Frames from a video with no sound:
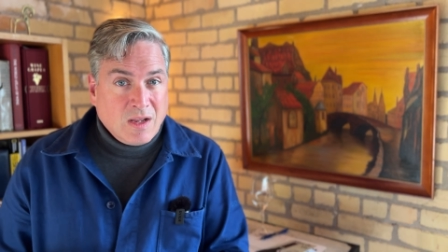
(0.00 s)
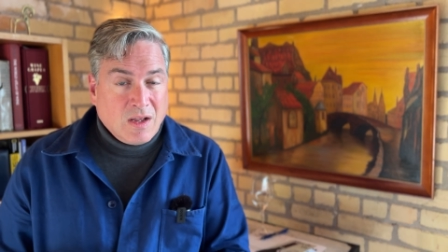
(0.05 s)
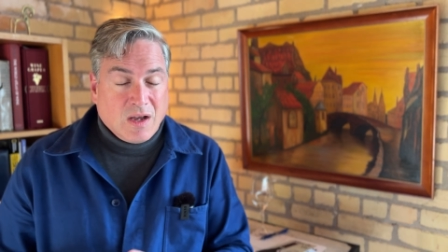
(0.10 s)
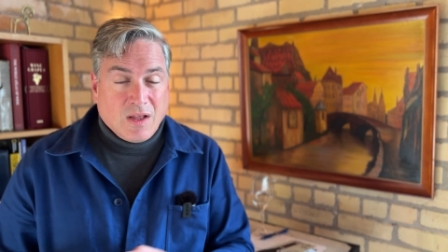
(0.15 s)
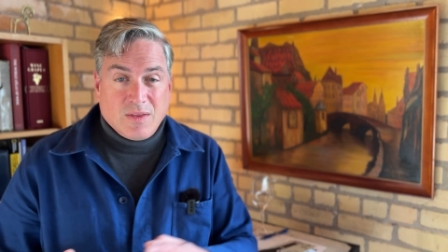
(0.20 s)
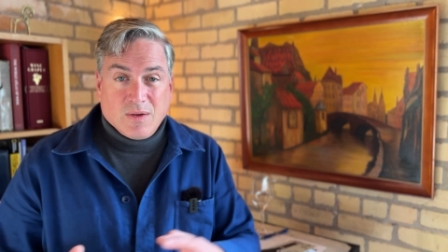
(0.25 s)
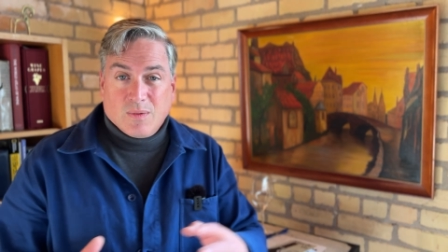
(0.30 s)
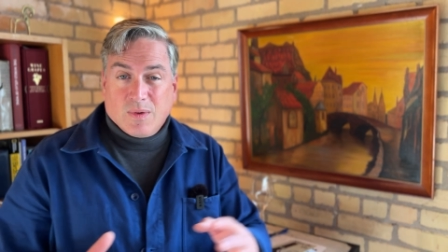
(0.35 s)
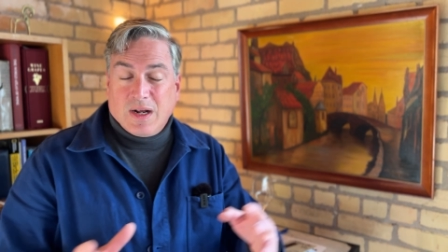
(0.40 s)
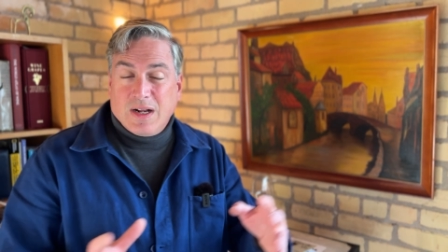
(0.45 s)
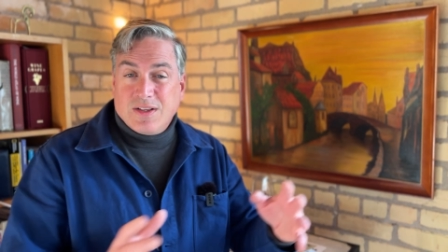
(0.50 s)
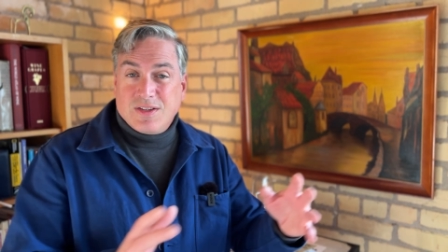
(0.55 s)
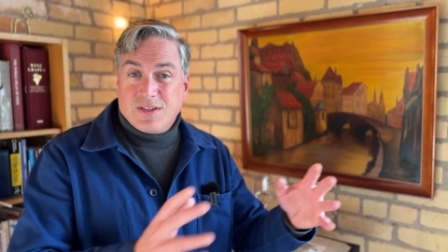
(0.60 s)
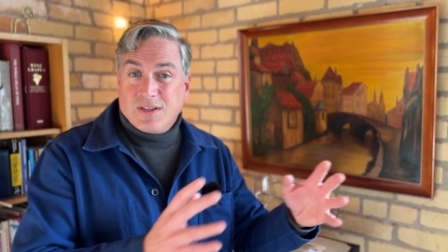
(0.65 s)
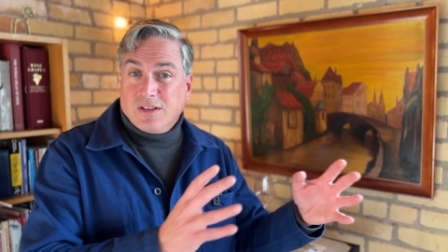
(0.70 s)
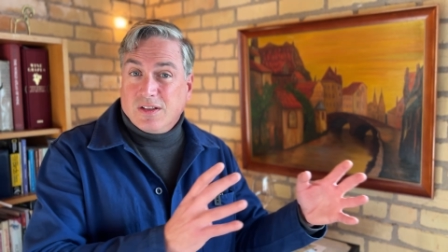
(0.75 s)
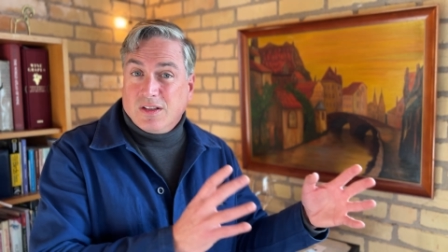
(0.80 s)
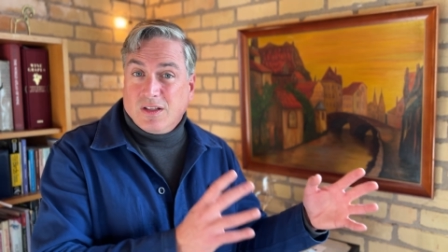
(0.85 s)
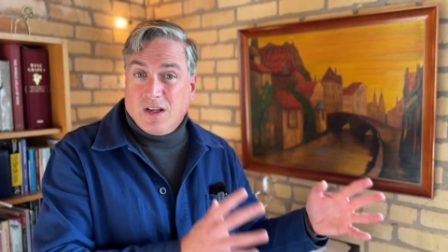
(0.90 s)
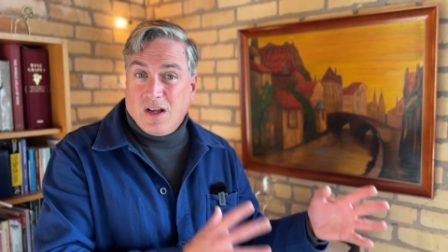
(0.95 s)
Otherwise,
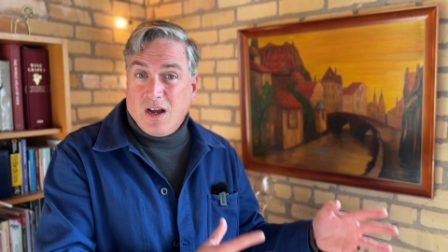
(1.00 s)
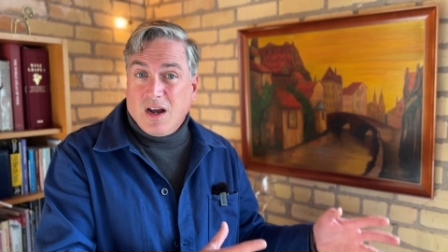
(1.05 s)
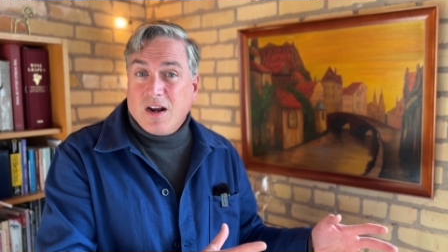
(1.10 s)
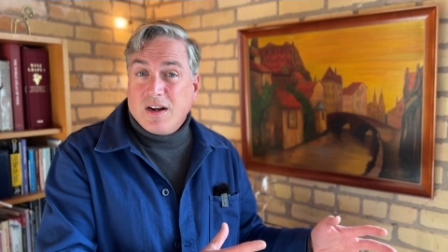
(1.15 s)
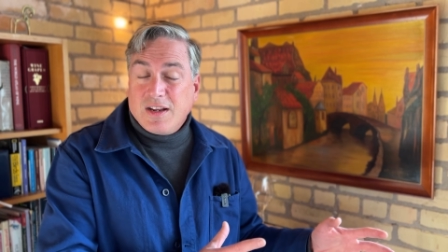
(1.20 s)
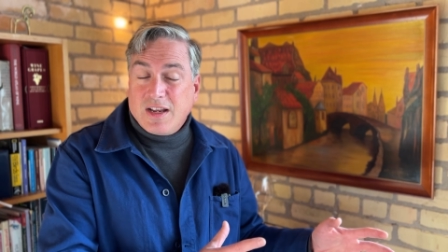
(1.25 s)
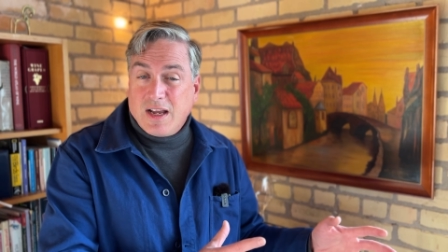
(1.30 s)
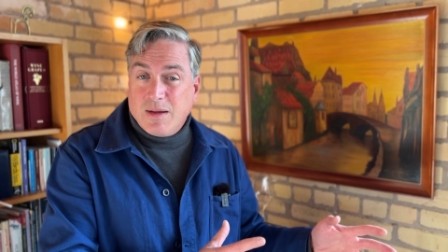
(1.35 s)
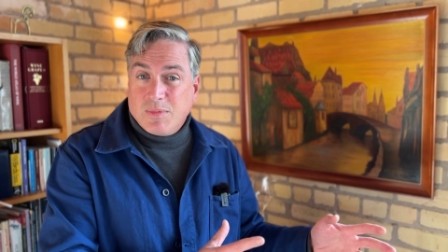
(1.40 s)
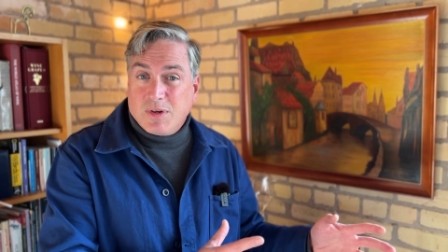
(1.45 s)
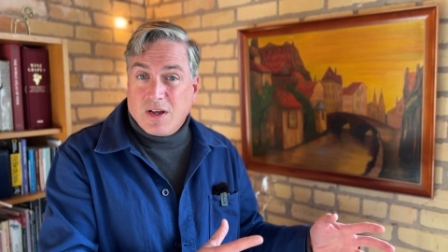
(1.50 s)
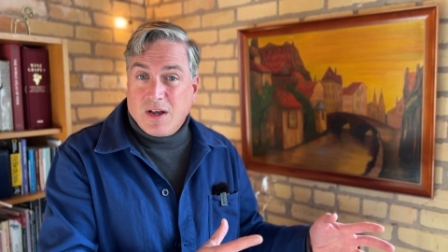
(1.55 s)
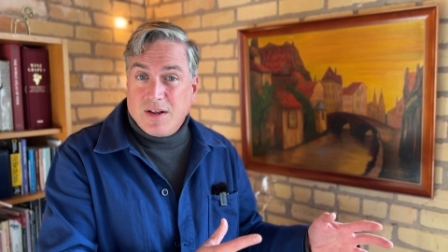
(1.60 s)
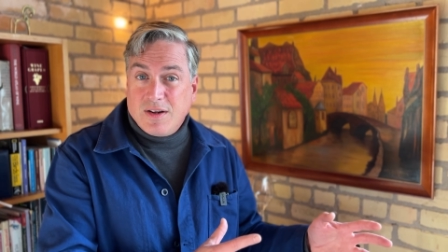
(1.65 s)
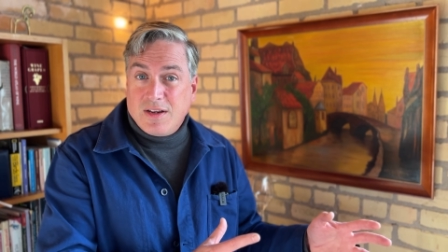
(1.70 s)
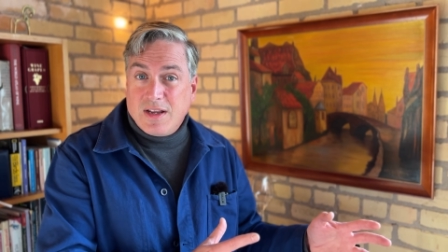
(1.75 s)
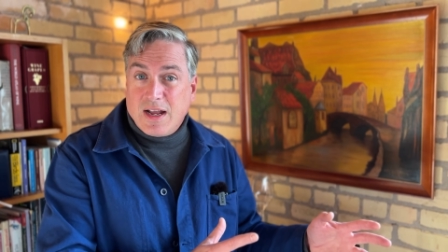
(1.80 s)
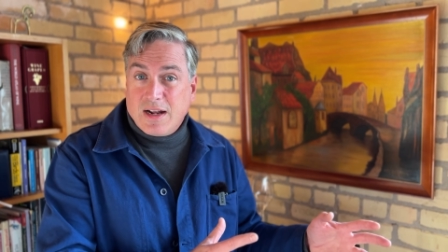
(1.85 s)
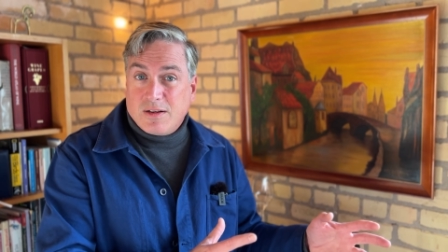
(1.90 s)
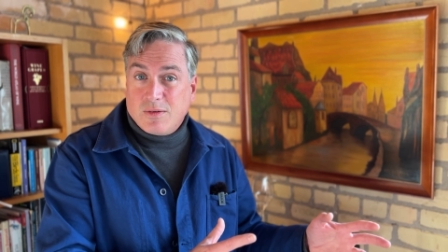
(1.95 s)
long time
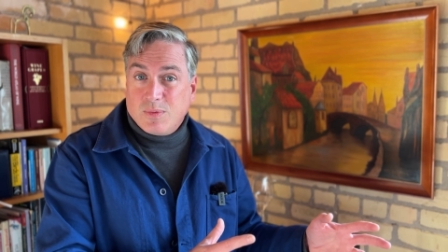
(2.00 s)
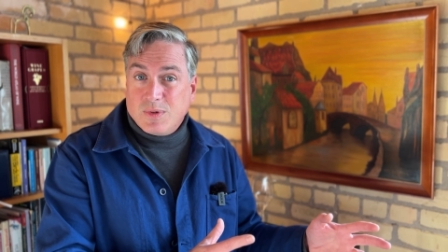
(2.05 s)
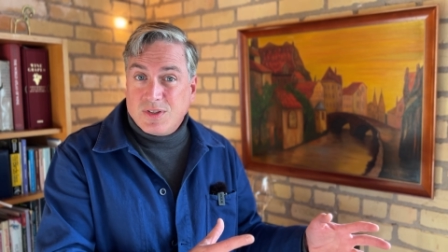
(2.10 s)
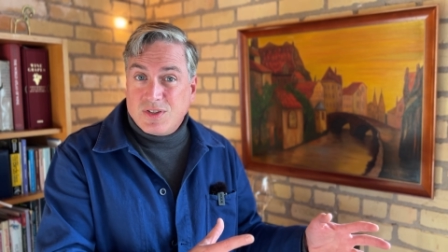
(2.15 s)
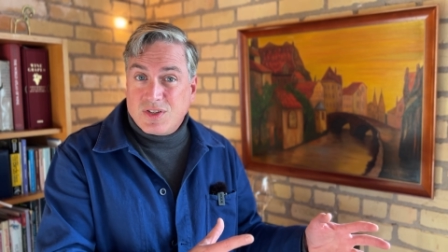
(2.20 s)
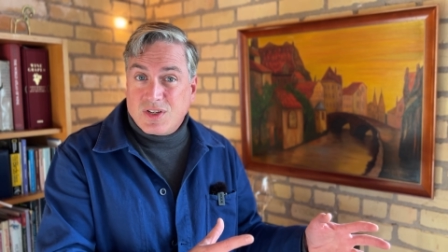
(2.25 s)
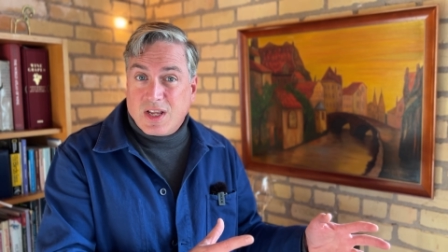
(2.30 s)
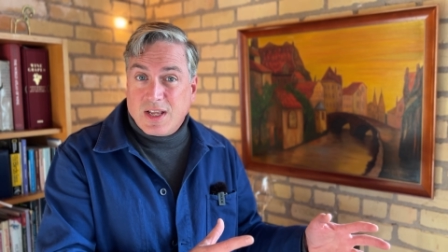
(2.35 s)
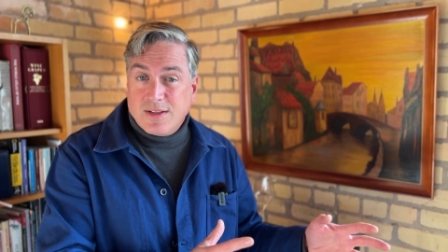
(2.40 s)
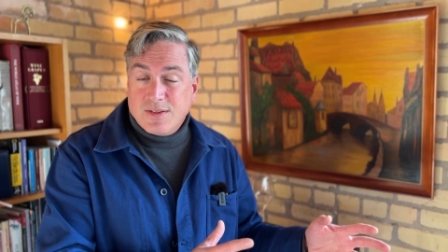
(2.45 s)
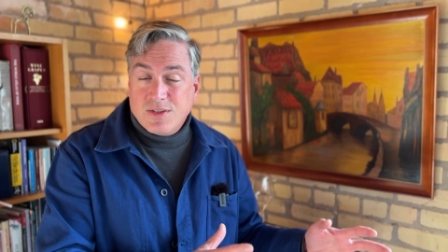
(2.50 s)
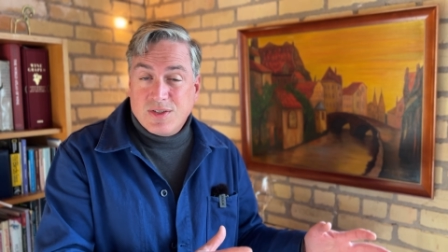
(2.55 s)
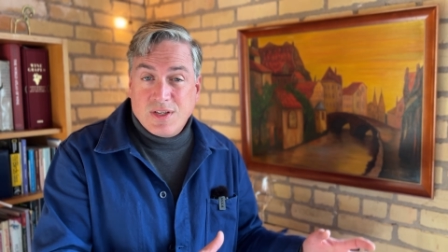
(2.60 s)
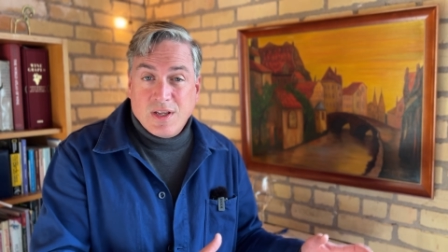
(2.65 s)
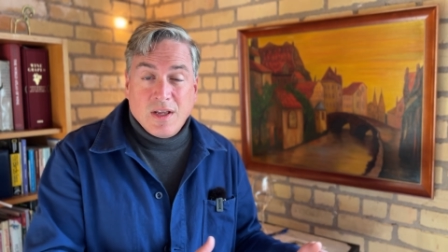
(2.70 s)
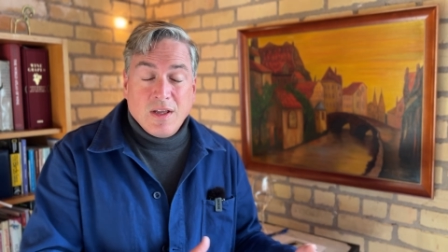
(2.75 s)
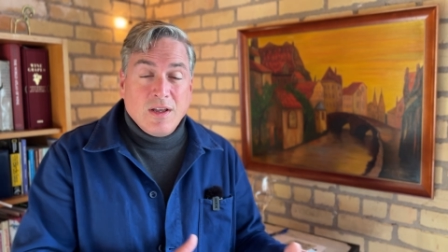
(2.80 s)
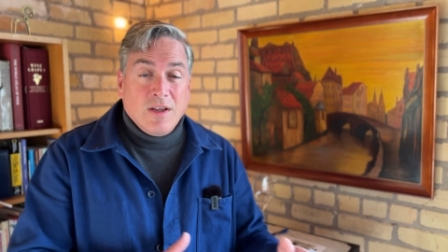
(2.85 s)
contact with skins,